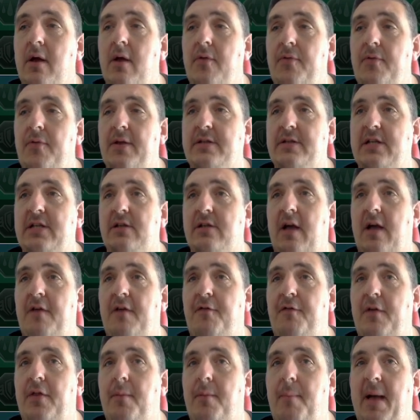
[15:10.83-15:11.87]
This is, I
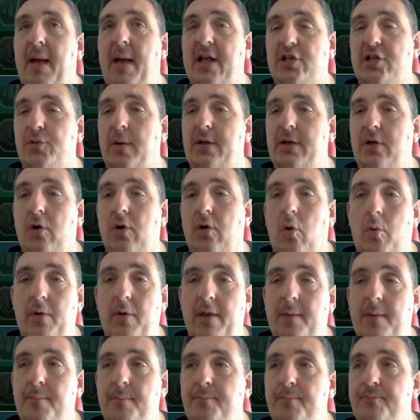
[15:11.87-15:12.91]
feel, the best way to go with
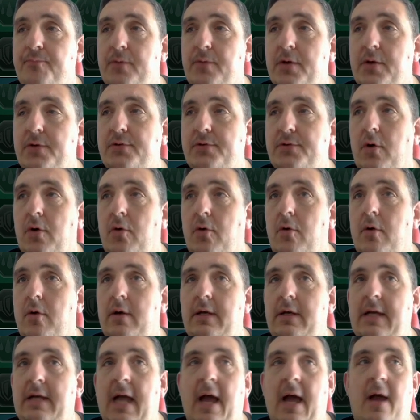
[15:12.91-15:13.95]
him. So,
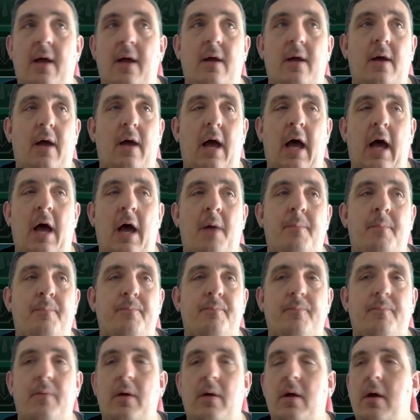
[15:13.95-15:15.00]
yeah. Are
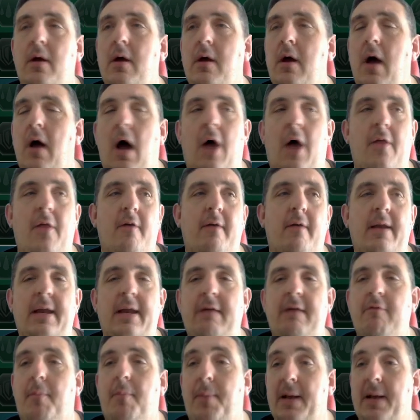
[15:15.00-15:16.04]
there any
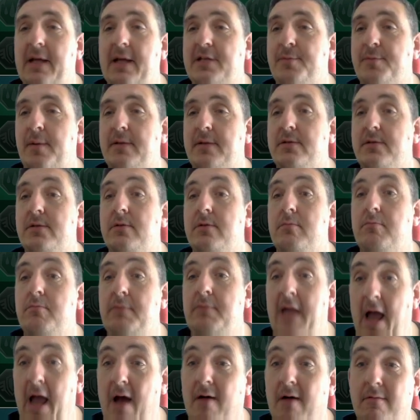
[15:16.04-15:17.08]
replacements? Yeah.